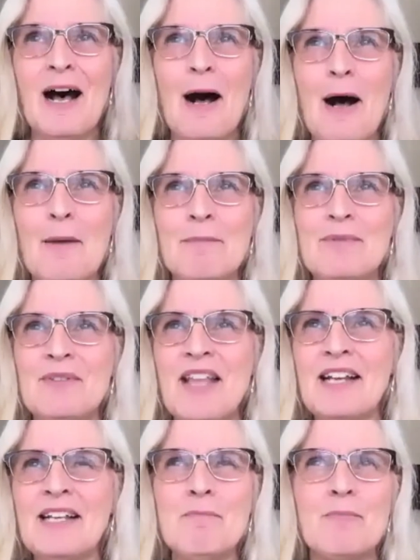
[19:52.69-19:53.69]

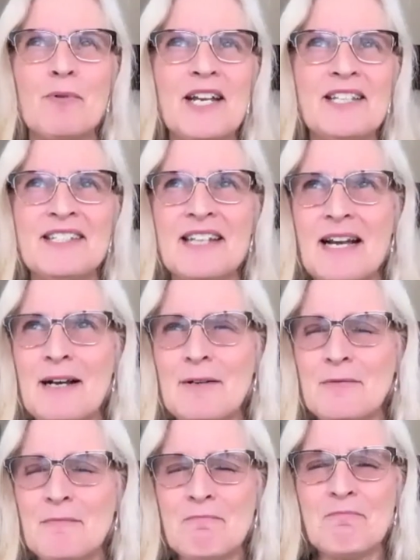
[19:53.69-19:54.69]
that can break
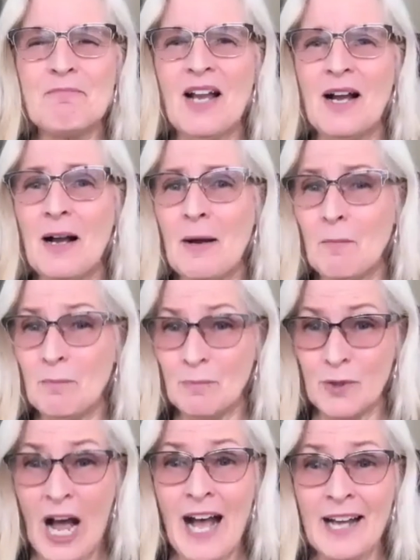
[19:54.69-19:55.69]
down
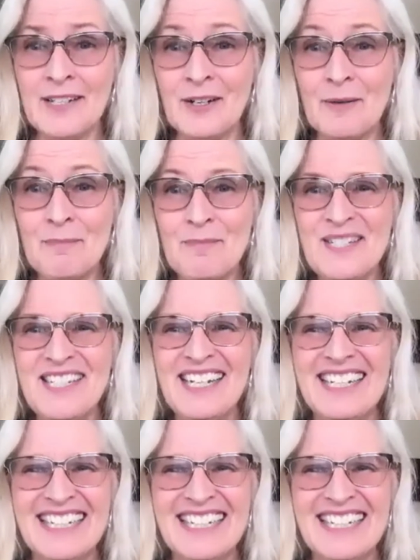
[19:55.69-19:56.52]
condoms.